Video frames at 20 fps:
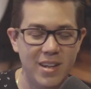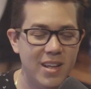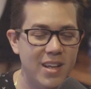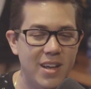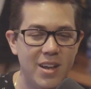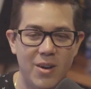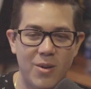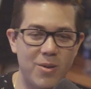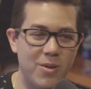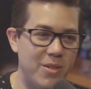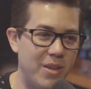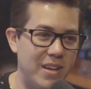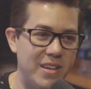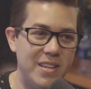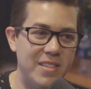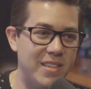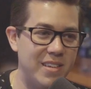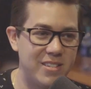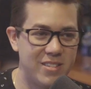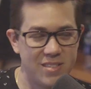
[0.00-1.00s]
or they
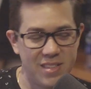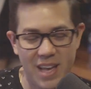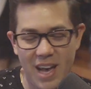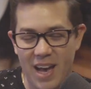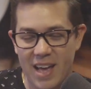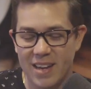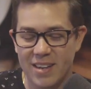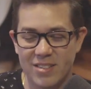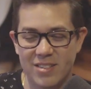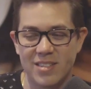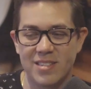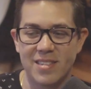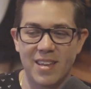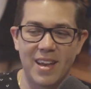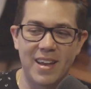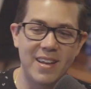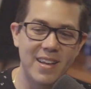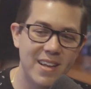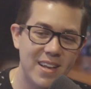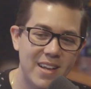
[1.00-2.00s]
did this or that. And it's just
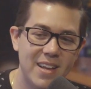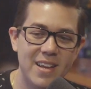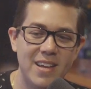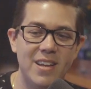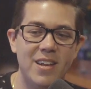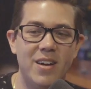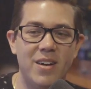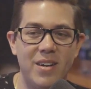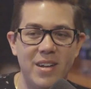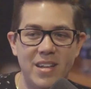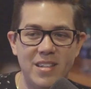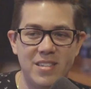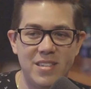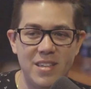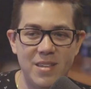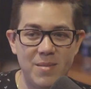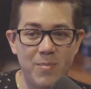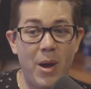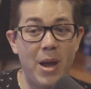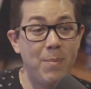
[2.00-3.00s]
like,
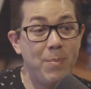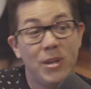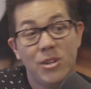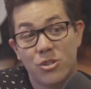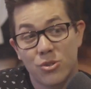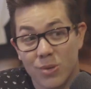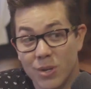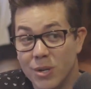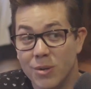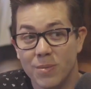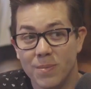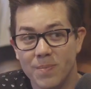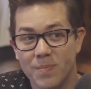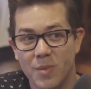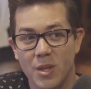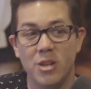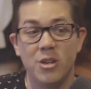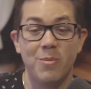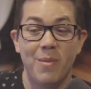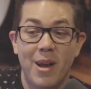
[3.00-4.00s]
it might be true
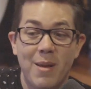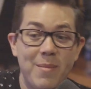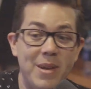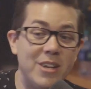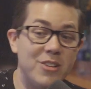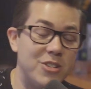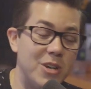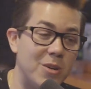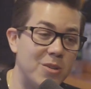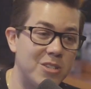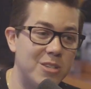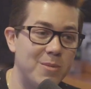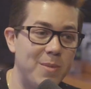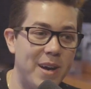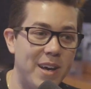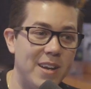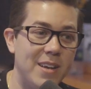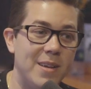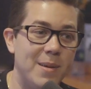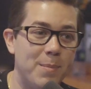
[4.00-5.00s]
and you might make jokes
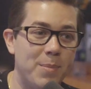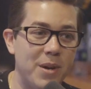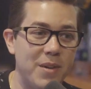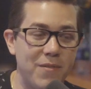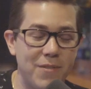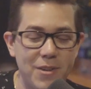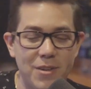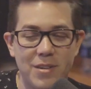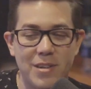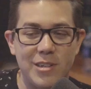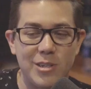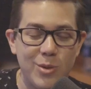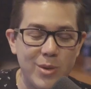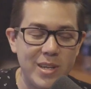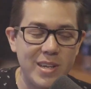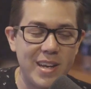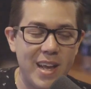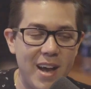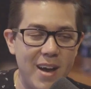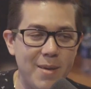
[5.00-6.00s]
about it, but for you to tweet
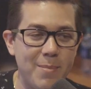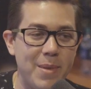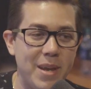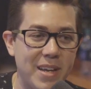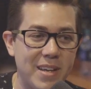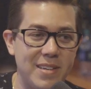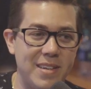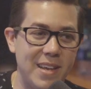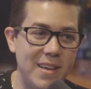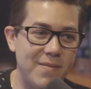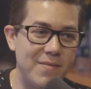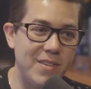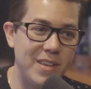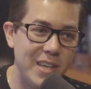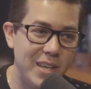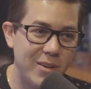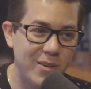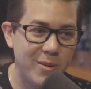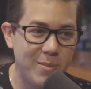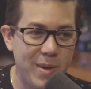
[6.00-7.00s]
it out and make a damn
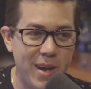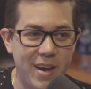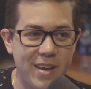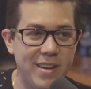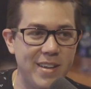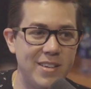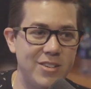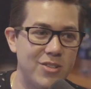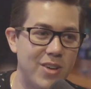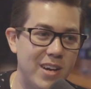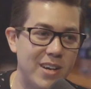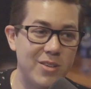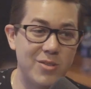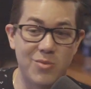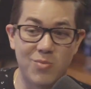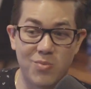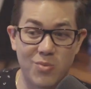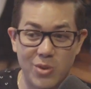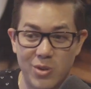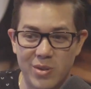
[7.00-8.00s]
video about it and try to
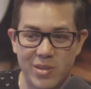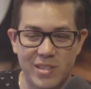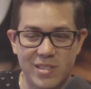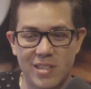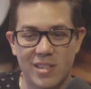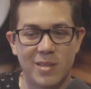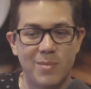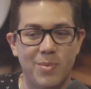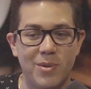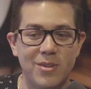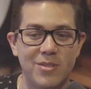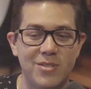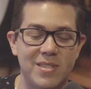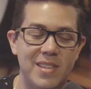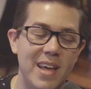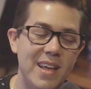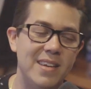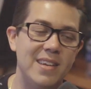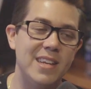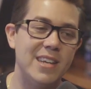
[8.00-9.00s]
ruin this other person,
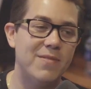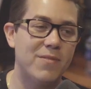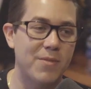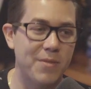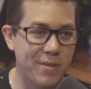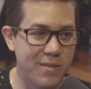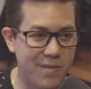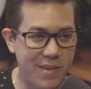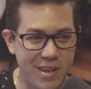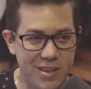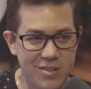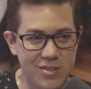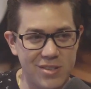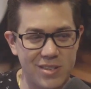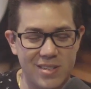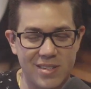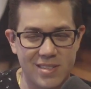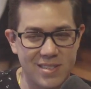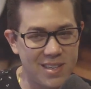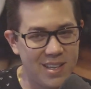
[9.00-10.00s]
that need for revenge
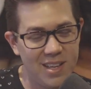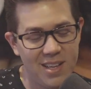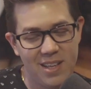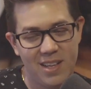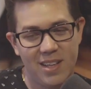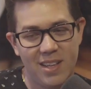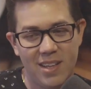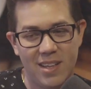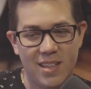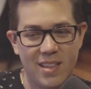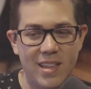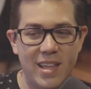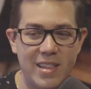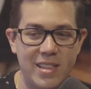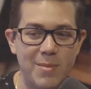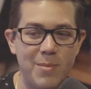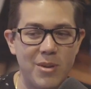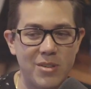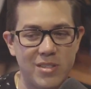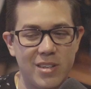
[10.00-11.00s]
is like the
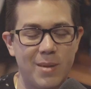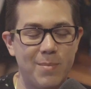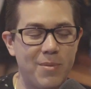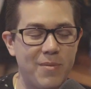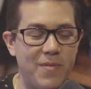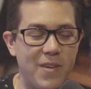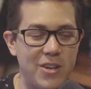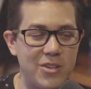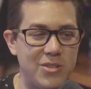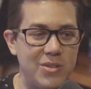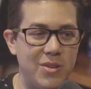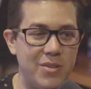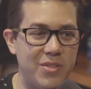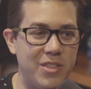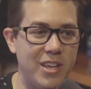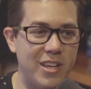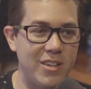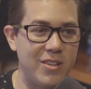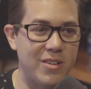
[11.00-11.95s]
most unprofessional thing